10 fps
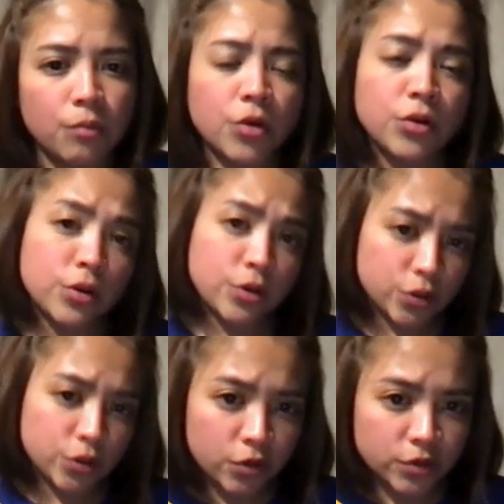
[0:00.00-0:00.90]

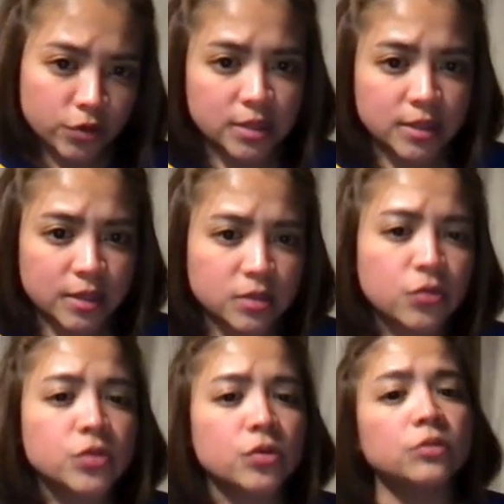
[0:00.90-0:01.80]
mononucleosis as a
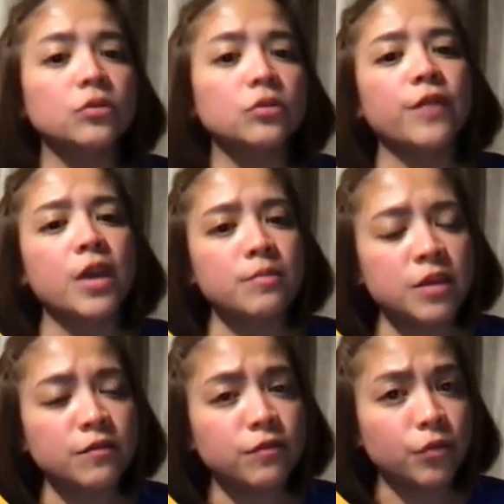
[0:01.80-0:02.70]
result of
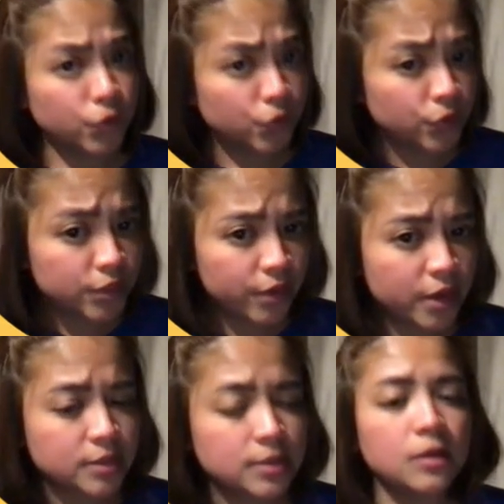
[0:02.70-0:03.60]
aiming for good
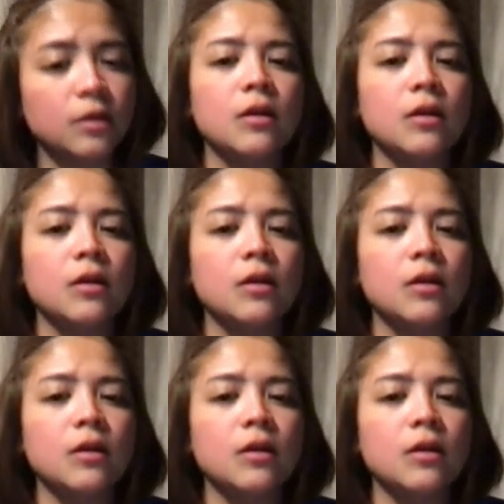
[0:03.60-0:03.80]
grades,